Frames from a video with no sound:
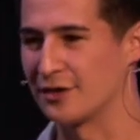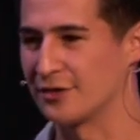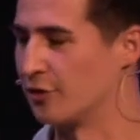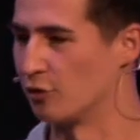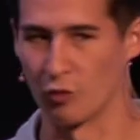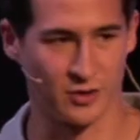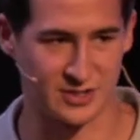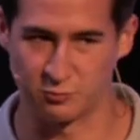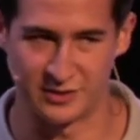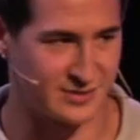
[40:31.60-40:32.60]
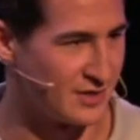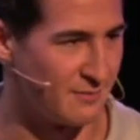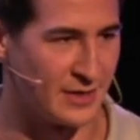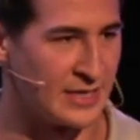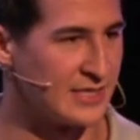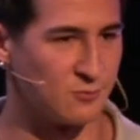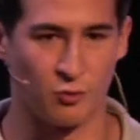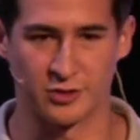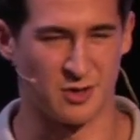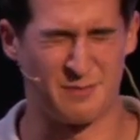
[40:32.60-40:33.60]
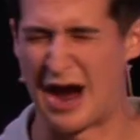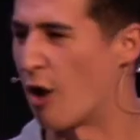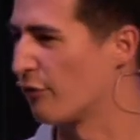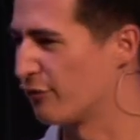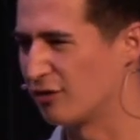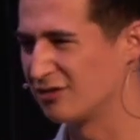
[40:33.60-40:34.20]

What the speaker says: The Lord's wisdom and his words are powerful.